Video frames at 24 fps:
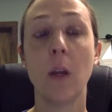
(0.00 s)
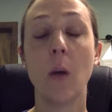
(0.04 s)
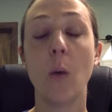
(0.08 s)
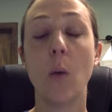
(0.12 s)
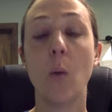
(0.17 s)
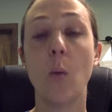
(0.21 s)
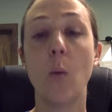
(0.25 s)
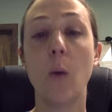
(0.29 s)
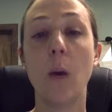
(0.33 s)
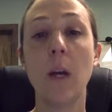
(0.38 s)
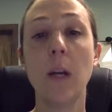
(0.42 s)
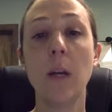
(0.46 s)

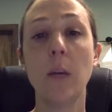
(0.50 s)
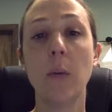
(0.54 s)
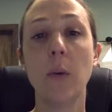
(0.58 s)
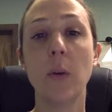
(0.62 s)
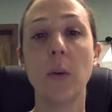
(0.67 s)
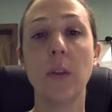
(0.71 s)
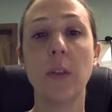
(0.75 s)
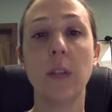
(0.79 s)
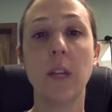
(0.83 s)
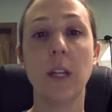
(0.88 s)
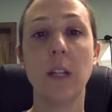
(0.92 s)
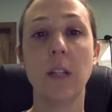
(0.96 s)
One
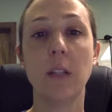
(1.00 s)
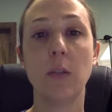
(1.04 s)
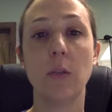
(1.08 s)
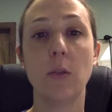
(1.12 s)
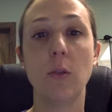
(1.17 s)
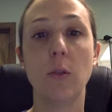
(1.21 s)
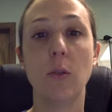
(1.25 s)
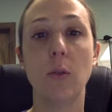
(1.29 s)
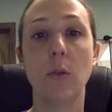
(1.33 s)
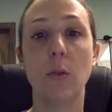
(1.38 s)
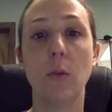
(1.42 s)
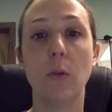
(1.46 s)
important thing
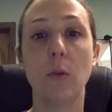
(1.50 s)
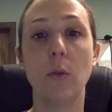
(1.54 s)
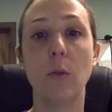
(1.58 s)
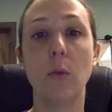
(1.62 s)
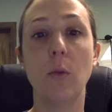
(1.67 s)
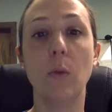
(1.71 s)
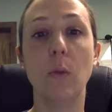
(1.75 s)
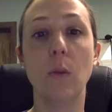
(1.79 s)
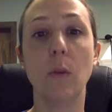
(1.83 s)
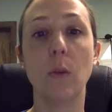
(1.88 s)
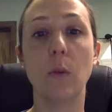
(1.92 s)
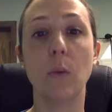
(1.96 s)

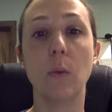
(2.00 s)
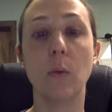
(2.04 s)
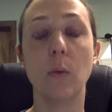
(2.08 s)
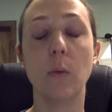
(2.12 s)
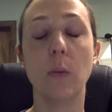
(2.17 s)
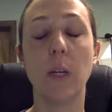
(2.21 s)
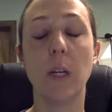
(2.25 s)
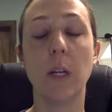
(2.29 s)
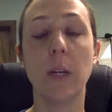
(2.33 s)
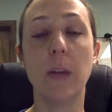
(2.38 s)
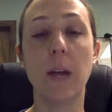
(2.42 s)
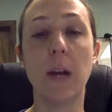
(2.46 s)
to
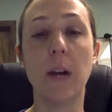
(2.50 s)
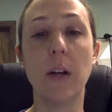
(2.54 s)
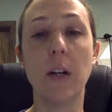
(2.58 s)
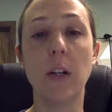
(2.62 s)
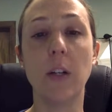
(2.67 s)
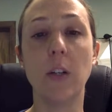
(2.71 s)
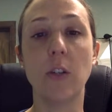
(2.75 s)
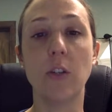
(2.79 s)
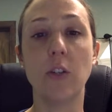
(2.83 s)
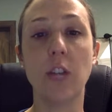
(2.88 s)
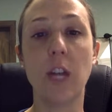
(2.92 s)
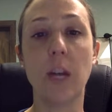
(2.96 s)
read about in
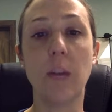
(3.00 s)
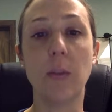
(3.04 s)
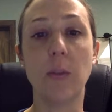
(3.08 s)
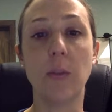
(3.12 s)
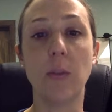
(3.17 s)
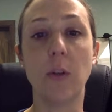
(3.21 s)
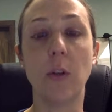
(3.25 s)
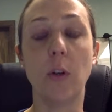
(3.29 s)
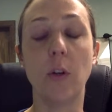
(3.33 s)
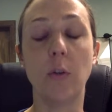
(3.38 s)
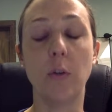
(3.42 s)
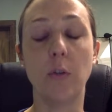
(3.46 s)
your chapter,
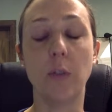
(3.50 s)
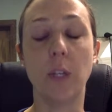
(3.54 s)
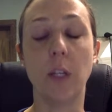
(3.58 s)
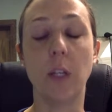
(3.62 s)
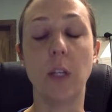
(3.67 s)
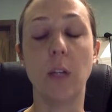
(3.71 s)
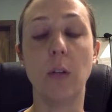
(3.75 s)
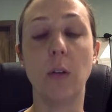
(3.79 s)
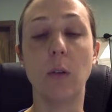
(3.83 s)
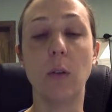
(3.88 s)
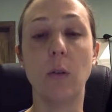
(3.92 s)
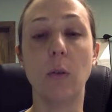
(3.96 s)
and hopefully
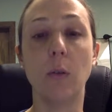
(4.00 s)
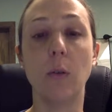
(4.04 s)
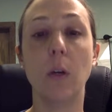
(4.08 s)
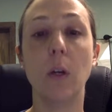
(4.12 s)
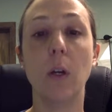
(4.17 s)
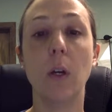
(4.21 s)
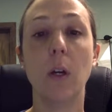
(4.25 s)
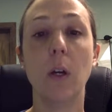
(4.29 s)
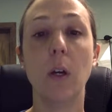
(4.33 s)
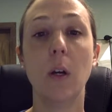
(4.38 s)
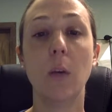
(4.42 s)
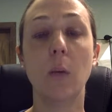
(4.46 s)
you
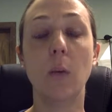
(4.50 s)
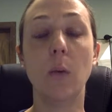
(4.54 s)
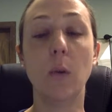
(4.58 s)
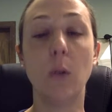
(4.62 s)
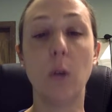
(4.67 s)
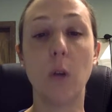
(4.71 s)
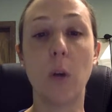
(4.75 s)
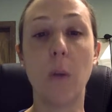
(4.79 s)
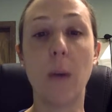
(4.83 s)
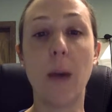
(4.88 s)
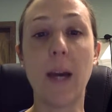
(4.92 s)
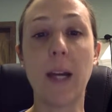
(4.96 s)
will
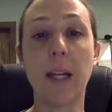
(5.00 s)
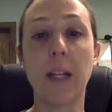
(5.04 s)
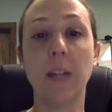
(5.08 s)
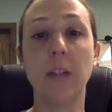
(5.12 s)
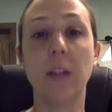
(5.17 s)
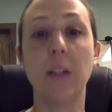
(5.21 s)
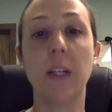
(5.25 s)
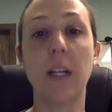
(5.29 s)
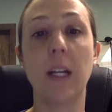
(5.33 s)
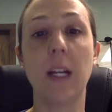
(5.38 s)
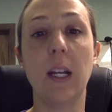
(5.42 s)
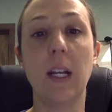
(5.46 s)
go back and
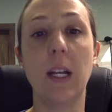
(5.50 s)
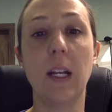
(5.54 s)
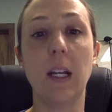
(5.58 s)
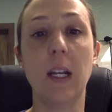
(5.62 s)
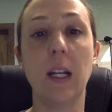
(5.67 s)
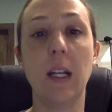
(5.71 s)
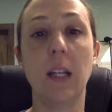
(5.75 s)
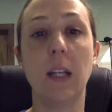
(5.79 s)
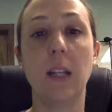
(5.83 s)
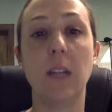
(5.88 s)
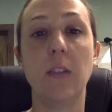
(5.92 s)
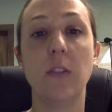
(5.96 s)
look at it,
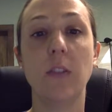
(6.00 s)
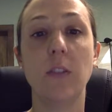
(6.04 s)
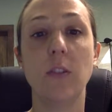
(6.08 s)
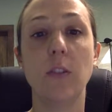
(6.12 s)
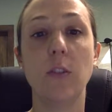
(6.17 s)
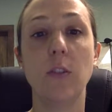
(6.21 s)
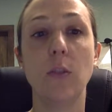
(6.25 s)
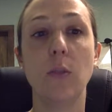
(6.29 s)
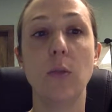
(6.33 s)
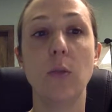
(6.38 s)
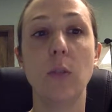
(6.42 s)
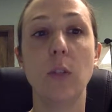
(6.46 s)
is
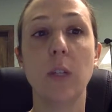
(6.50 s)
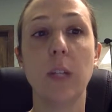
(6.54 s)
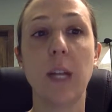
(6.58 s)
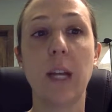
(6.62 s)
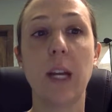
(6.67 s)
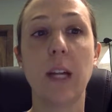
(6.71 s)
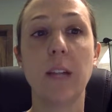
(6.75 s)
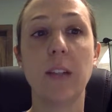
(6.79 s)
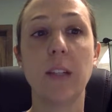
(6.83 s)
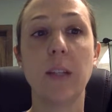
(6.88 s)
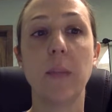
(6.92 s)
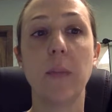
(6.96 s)
to look
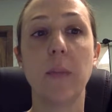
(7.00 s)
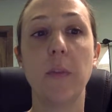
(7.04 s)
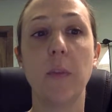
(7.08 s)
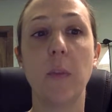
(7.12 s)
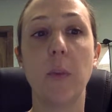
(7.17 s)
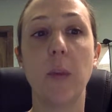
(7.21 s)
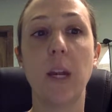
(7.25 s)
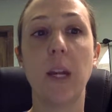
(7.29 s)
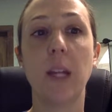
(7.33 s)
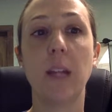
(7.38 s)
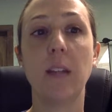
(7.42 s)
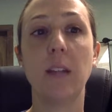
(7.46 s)
at some of the
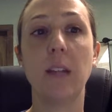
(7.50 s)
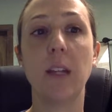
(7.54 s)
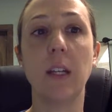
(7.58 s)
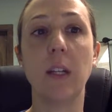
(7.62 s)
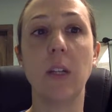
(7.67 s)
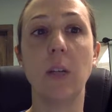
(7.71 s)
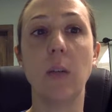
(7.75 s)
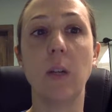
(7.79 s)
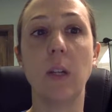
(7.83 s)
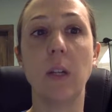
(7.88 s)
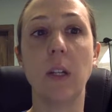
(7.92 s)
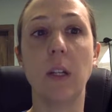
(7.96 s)
ways that
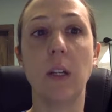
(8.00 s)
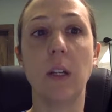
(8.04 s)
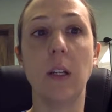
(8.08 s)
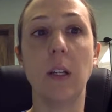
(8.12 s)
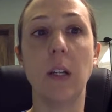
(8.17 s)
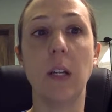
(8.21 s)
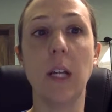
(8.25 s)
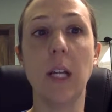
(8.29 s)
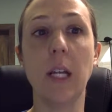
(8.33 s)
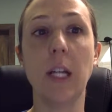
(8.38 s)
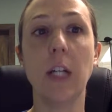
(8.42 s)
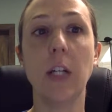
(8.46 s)
you can
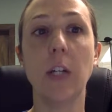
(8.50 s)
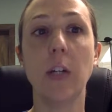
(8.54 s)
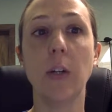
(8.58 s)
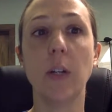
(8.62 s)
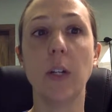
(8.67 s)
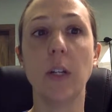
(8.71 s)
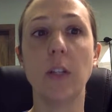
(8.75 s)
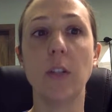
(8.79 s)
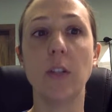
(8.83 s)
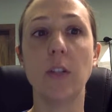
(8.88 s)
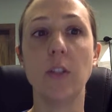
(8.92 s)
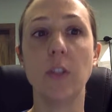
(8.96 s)

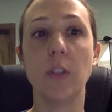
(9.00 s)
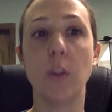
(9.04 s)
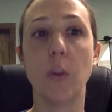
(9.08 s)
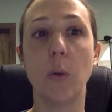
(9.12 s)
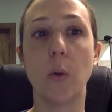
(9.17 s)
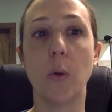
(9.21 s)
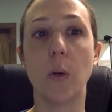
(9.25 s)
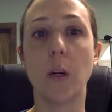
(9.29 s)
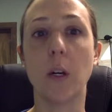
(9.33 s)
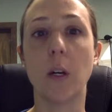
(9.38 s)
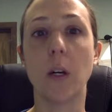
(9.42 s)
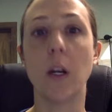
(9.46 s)
increase
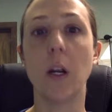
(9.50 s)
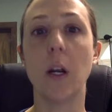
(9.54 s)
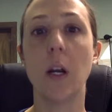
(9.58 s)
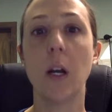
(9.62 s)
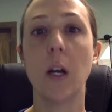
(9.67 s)
your